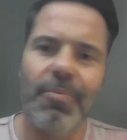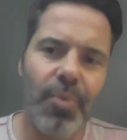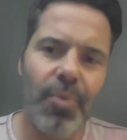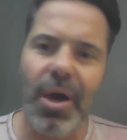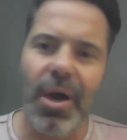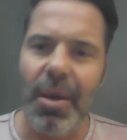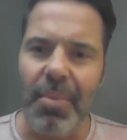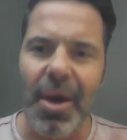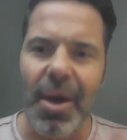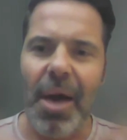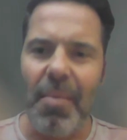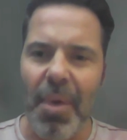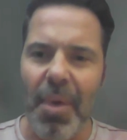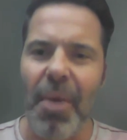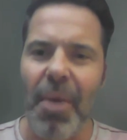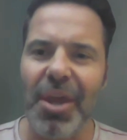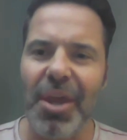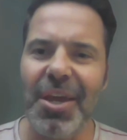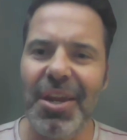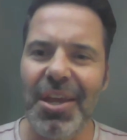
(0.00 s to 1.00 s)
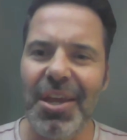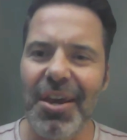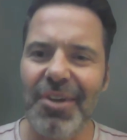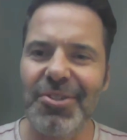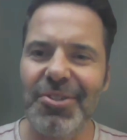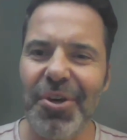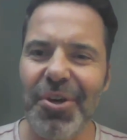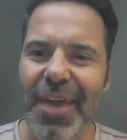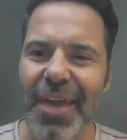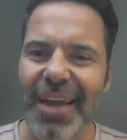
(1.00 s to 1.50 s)
I'm a marketer,
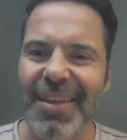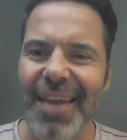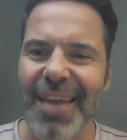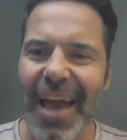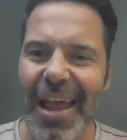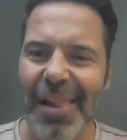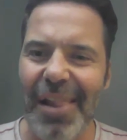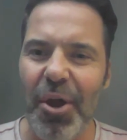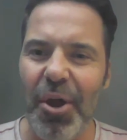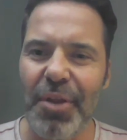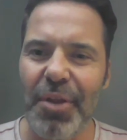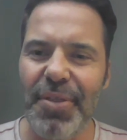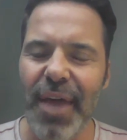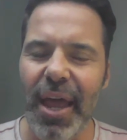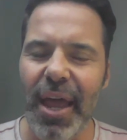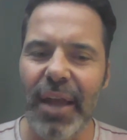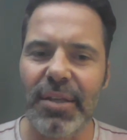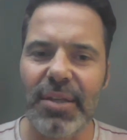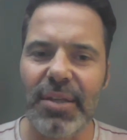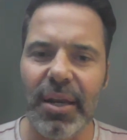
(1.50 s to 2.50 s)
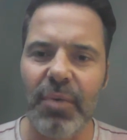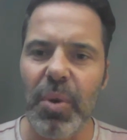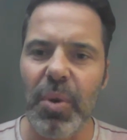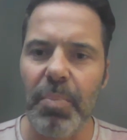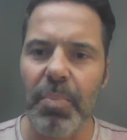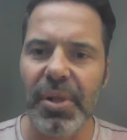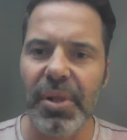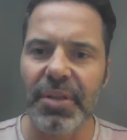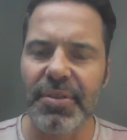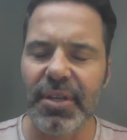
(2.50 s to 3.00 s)
so that I learned that, and we
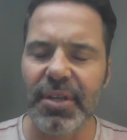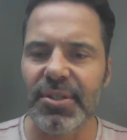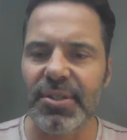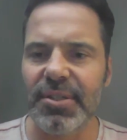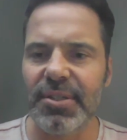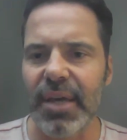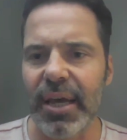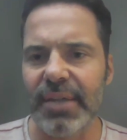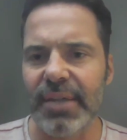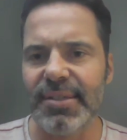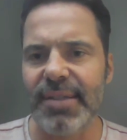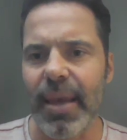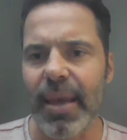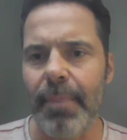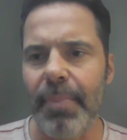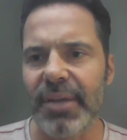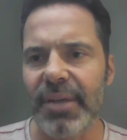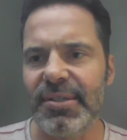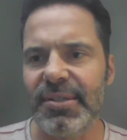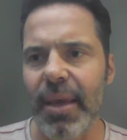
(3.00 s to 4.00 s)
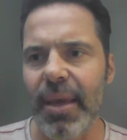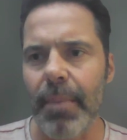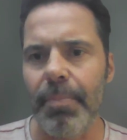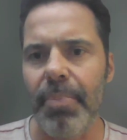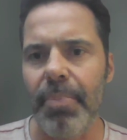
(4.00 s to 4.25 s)
built this step by step.